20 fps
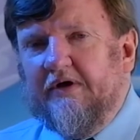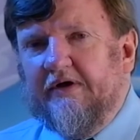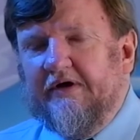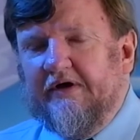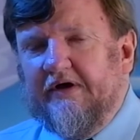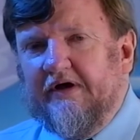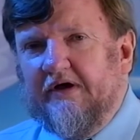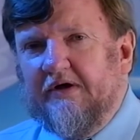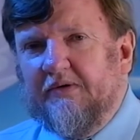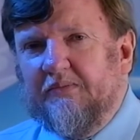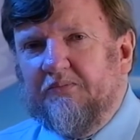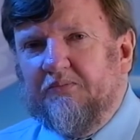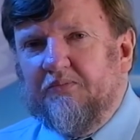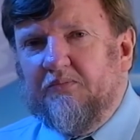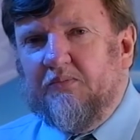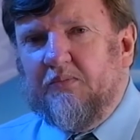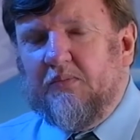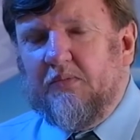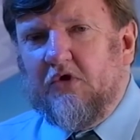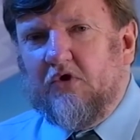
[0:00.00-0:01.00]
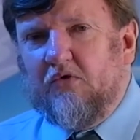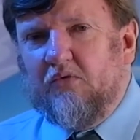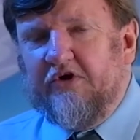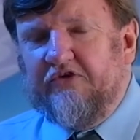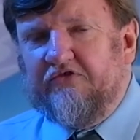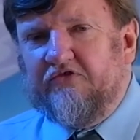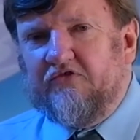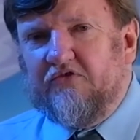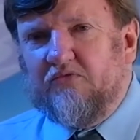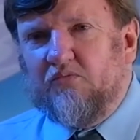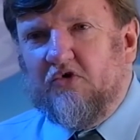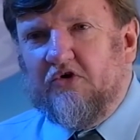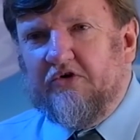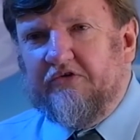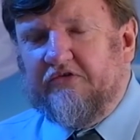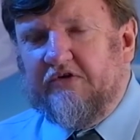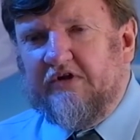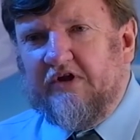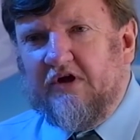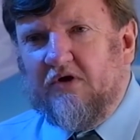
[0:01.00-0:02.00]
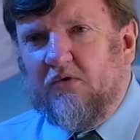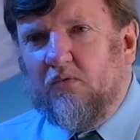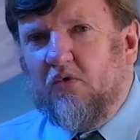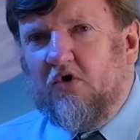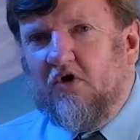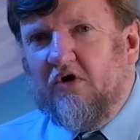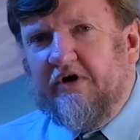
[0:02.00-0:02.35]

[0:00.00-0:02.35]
the question was now